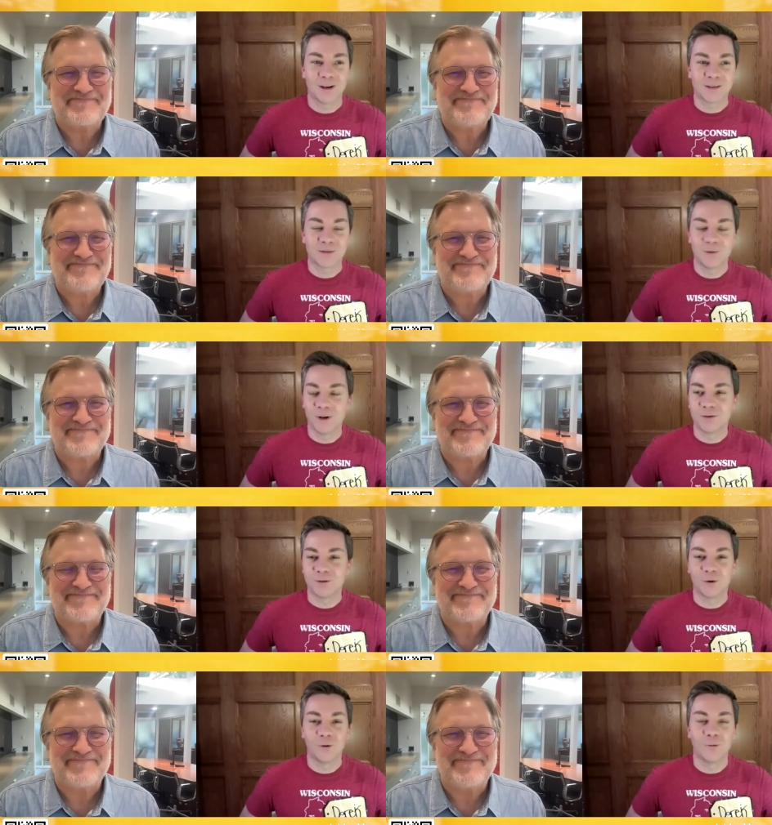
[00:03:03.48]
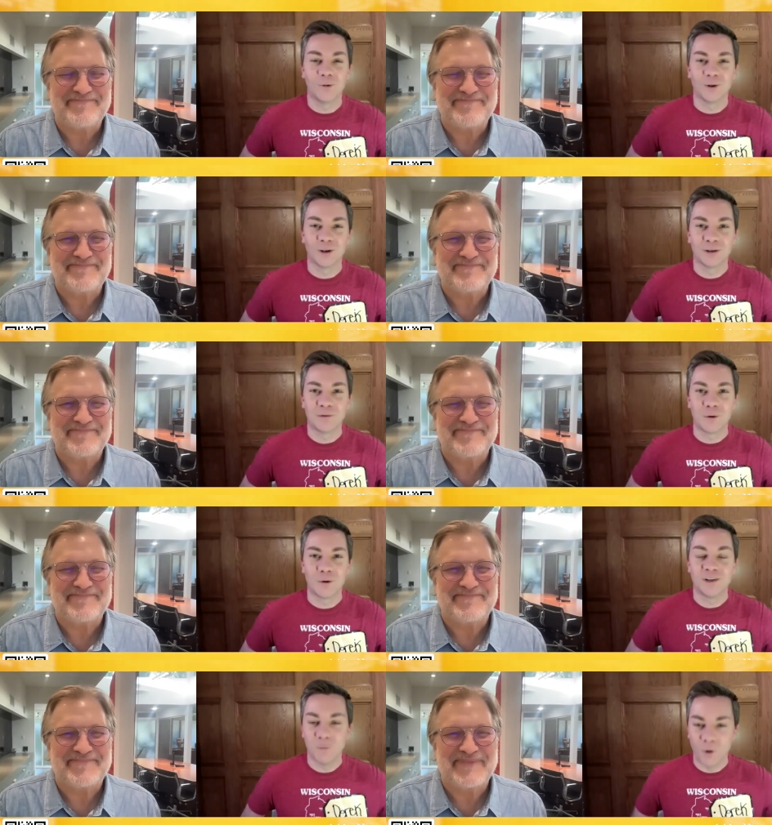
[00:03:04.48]
Speaker 1: Awesome. Well, Drew, we're looking
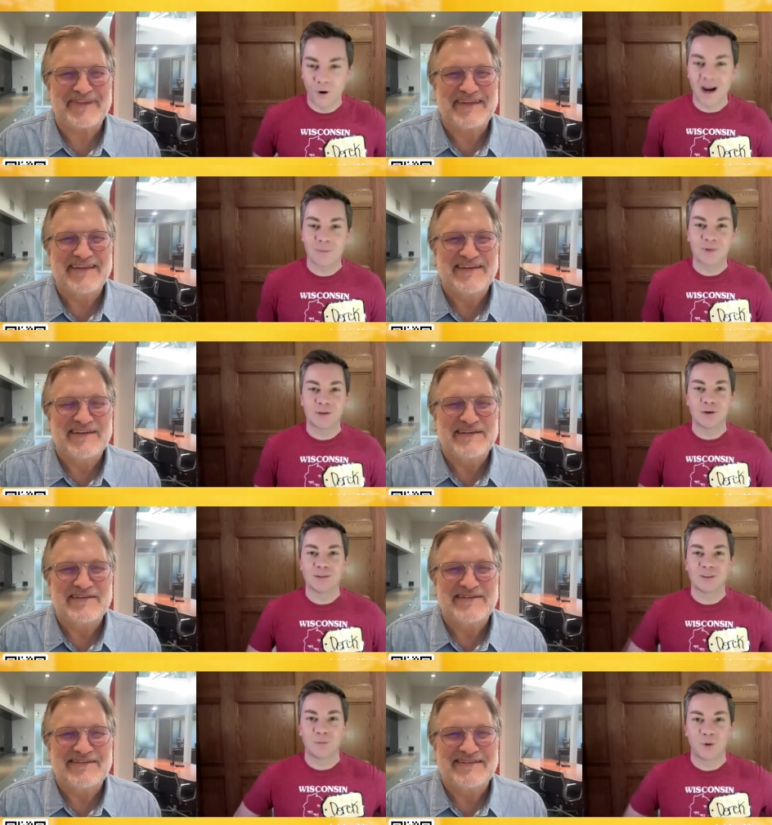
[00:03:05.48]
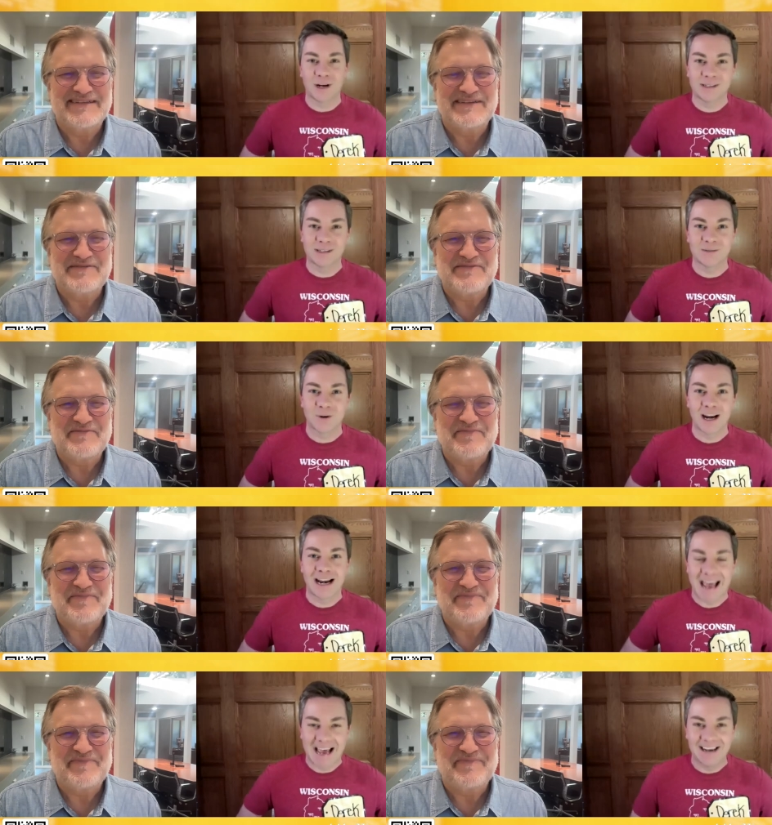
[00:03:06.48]
forward to more episodes of The Price Is
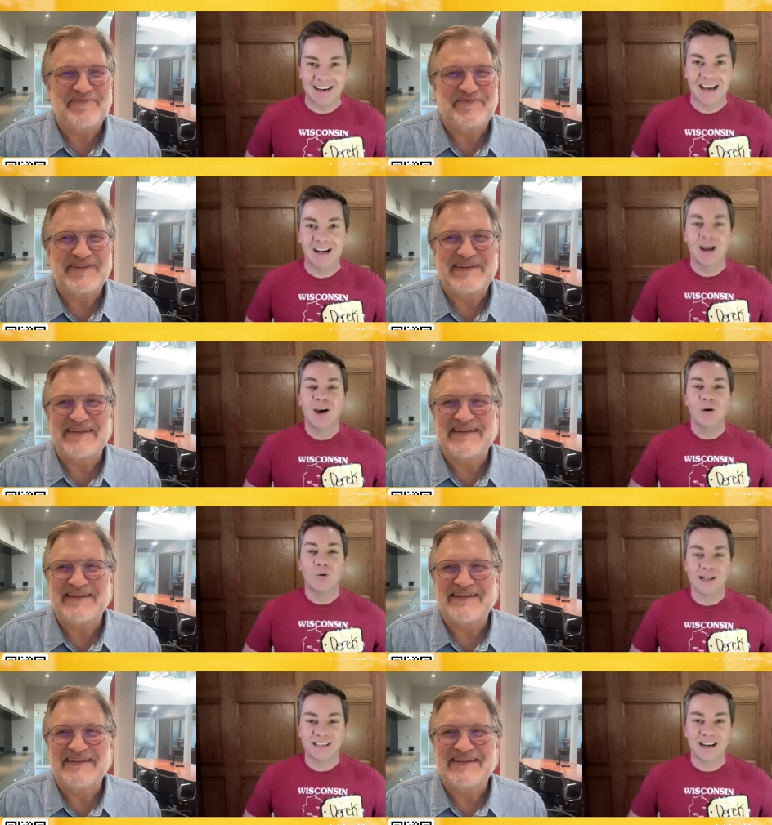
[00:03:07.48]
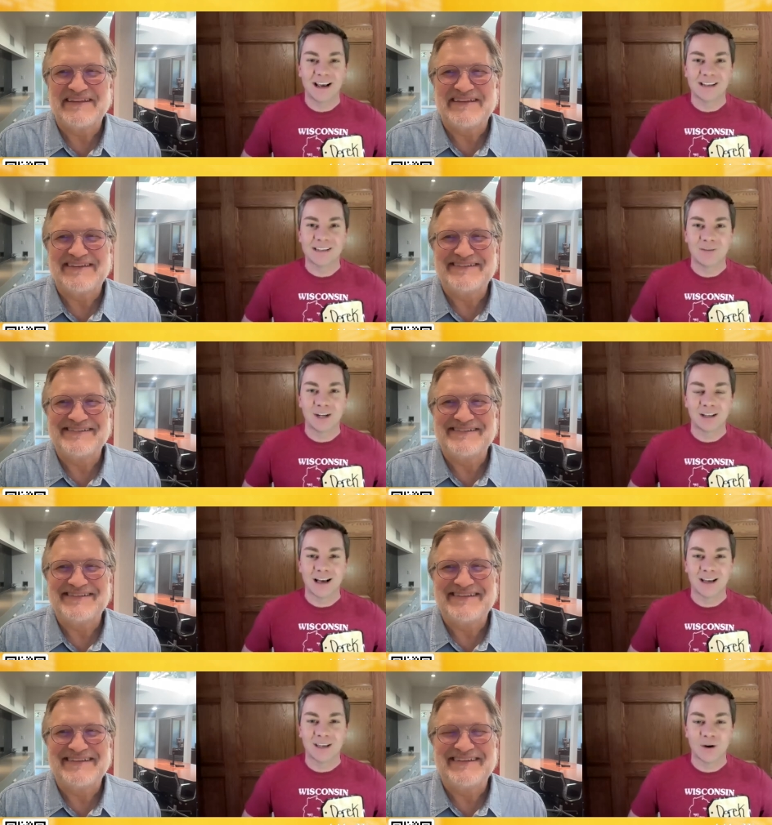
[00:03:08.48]
Right at Night, Wednesday night, seven
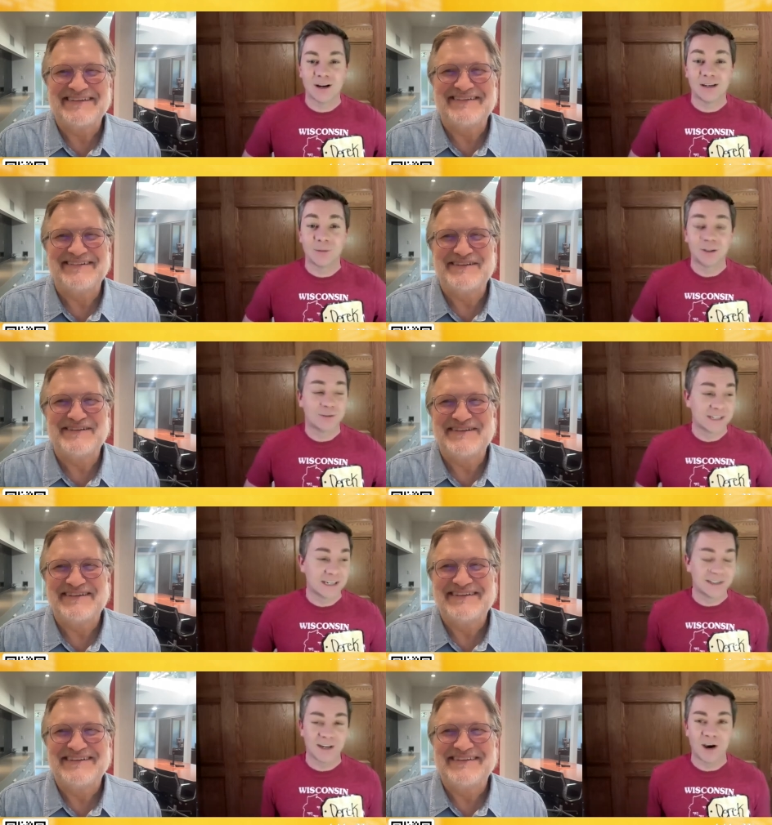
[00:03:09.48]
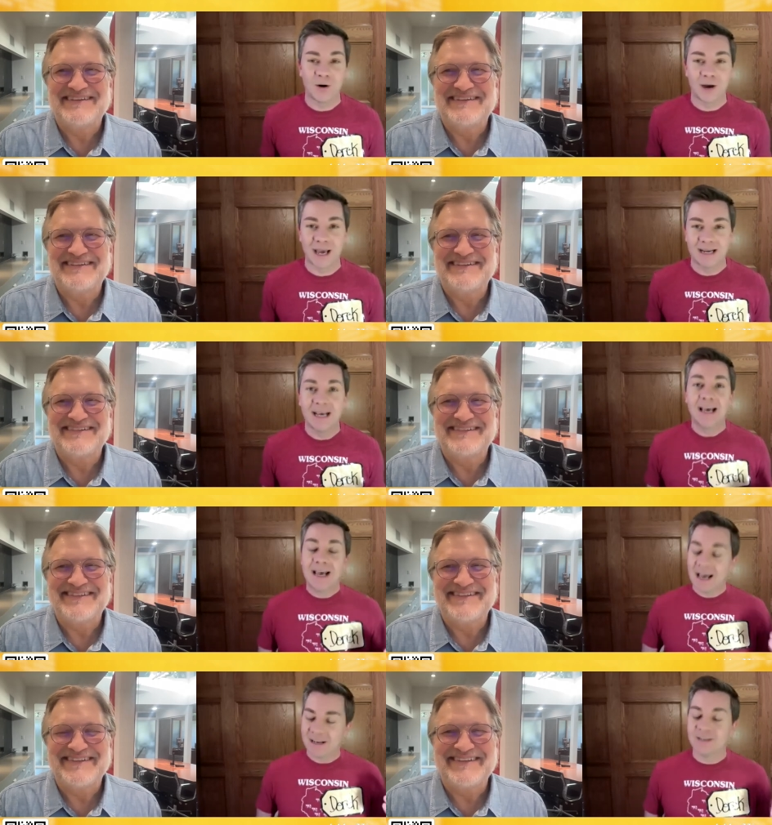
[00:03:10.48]
o'clock here on W C C O. And
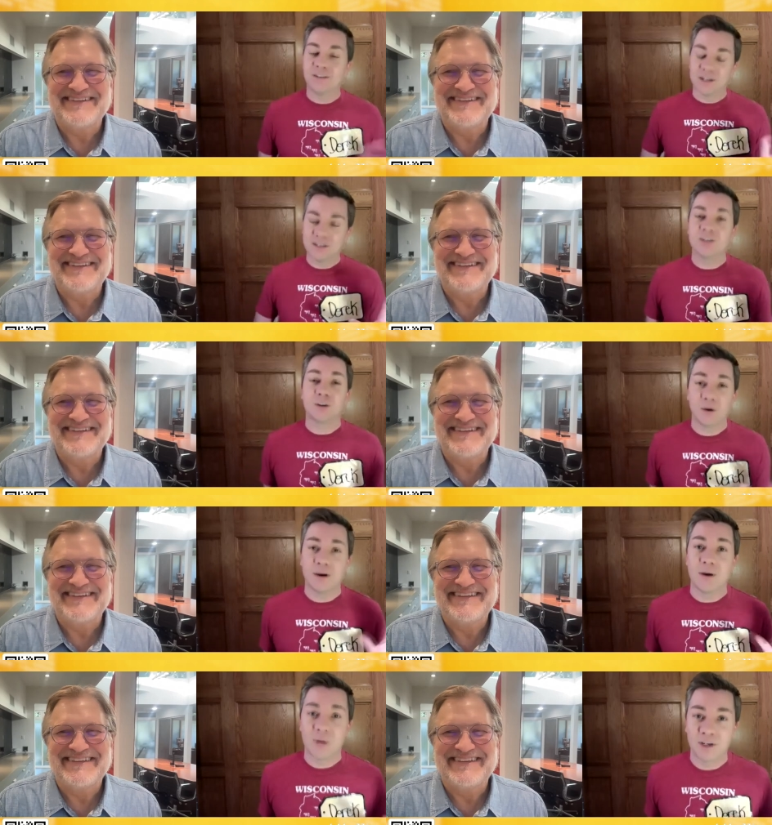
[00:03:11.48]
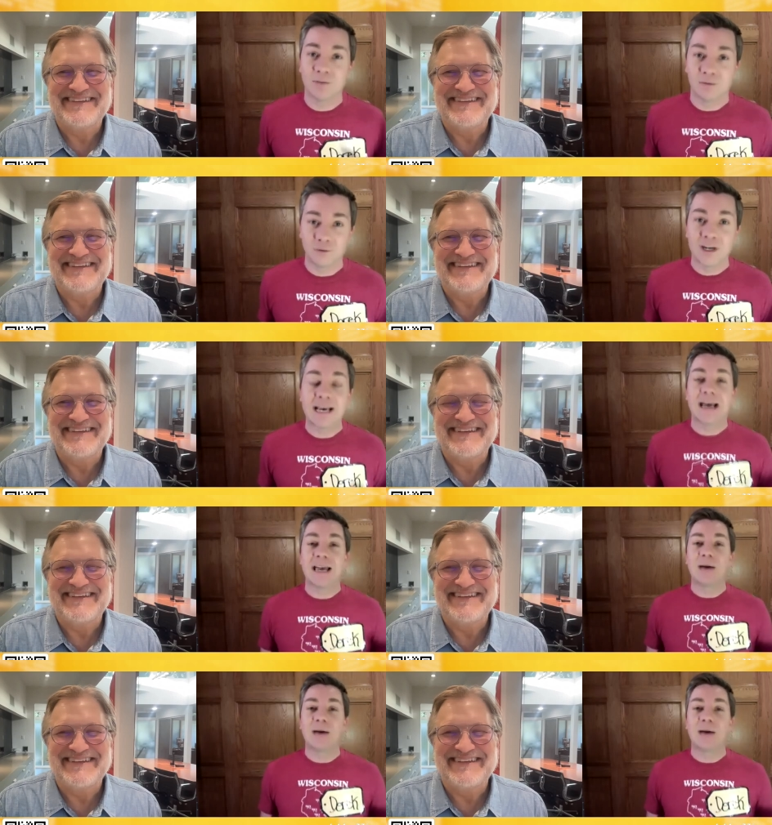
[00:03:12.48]
just to show you how much of a freak I